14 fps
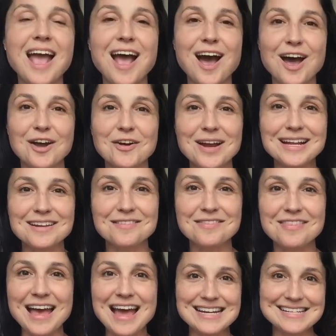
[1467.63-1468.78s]
All right,
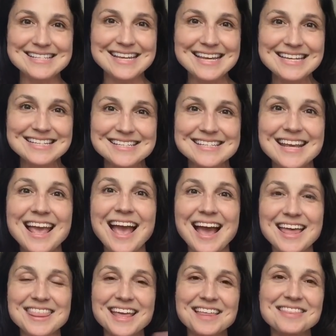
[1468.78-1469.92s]
that is it. I
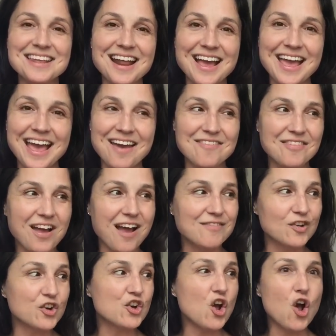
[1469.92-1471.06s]
think that I have
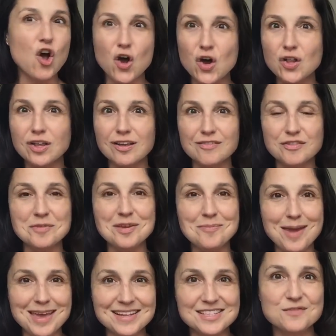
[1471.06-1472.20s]
covered all of the
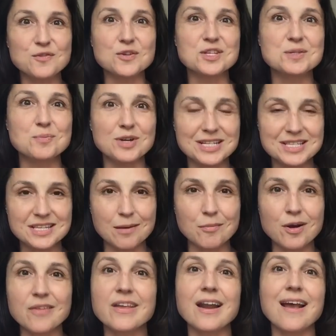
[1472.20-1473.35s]
me-mades for spring and
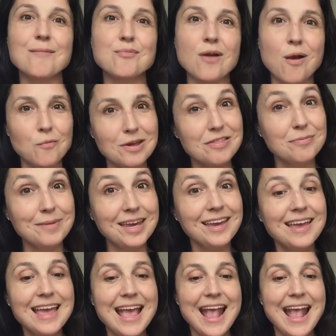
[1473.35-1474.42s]
summer that I brought with me,